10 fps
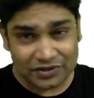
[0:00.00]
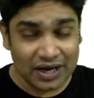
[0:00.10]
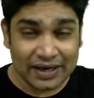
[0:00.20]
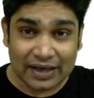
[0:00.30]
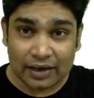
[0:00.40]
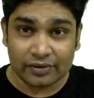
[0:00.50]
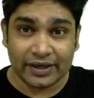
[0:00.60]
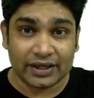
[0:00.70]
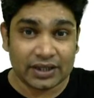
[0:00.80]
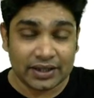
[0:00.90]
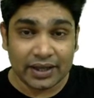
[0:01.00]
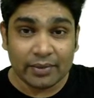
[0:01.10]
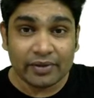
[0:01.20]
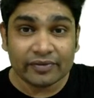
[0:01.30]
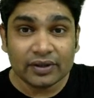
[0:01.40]
And
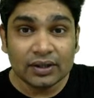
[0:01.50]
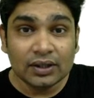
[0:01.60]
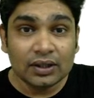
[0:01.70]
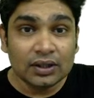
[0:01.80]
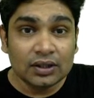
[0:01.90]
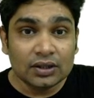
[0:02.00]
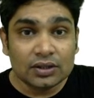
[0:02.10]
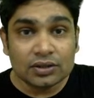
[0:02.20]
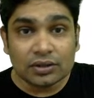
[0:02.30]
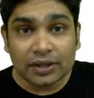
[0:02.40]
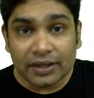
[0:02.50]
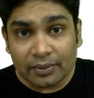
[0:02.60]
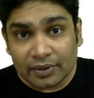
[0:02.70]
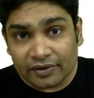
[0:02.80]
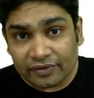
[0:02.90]
EMF.
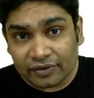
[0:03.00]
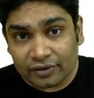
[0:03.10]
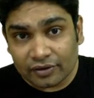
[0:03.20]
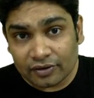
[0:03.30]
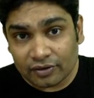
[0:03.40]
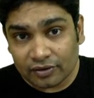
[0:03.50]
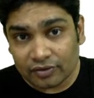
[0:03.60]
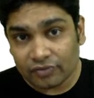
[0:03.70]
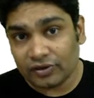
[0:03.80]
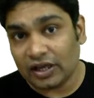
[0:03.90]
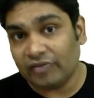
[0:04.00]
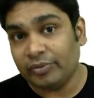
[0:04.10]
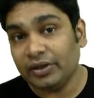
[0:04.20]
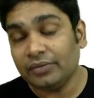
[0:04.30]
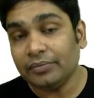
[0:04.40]
EMF would have
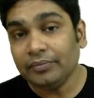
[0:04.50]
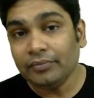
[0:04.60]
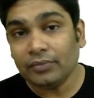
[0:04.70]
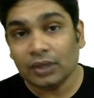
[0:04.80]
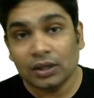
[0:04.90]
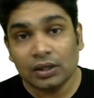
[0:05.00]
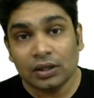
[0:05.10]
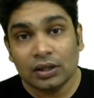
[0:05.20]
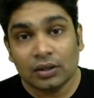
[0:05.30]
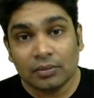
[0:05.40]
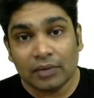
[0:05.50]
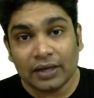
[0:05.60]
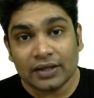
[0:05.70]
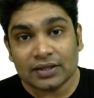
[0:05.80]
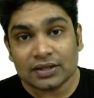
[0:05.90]
been
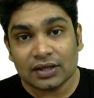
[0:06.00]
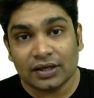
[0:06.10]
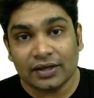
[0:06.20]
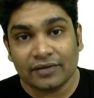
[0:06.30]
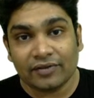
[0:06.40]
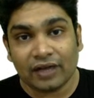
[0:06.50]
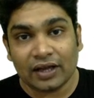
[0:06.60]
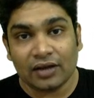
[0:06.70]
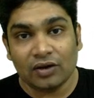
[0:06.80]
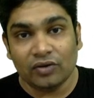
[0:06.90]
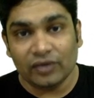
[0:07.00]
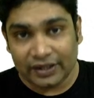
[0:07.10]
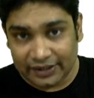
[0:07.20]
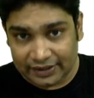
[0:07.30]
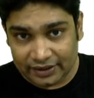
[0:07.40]
minus a d phi over
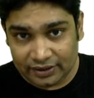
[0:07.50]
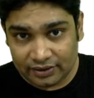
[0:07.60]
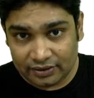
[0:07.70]
dt.